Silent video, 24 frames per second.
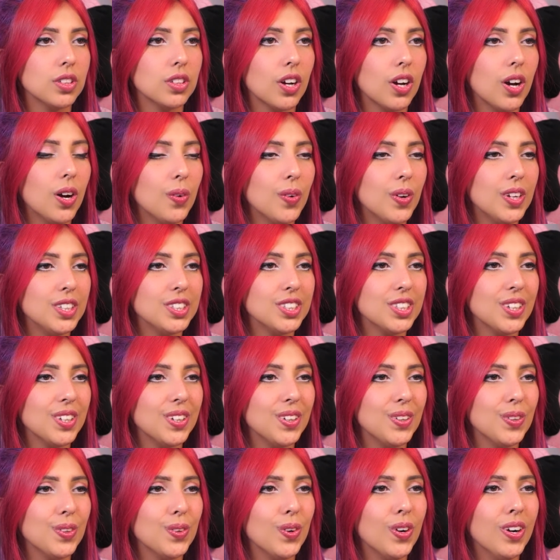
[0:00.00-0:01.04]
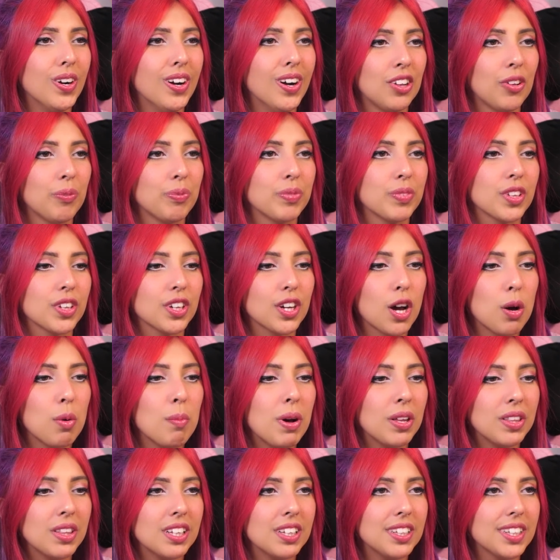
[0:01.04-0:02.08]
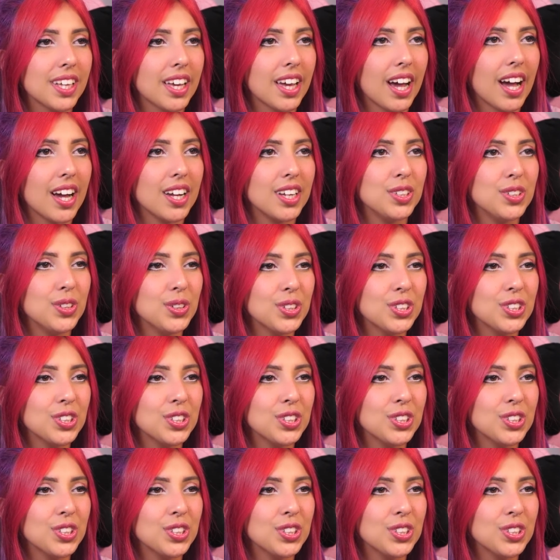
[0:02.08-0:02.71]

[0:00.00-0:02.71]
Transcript: Oh, I do. Come on, little guy, you